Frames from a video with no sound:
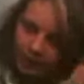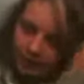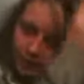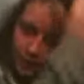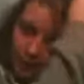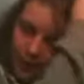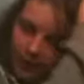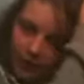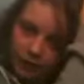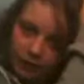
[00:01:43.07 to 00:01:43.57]
I
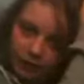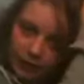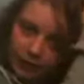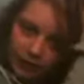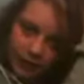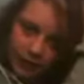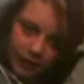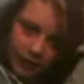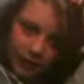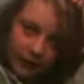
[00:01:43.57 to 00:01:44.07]
failed
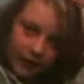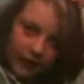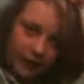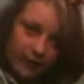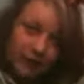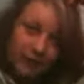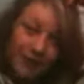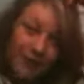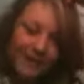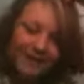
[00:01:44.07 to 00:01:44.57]
because it
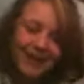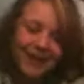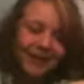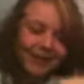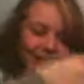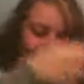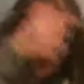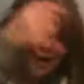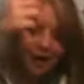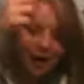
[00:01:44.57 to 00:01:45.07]
didn't make sense.